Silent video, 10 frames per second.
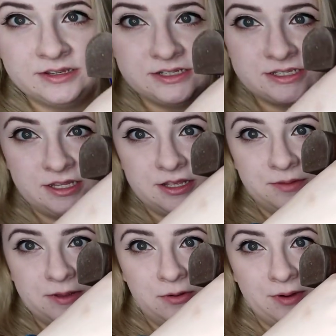Just a
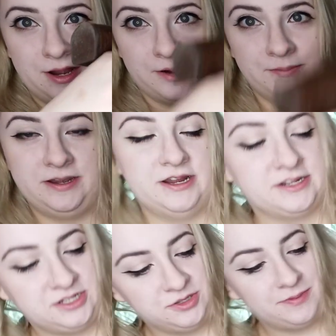little bit of wear, but
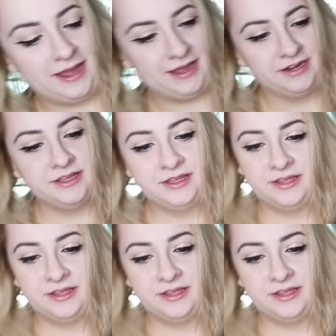not too bad.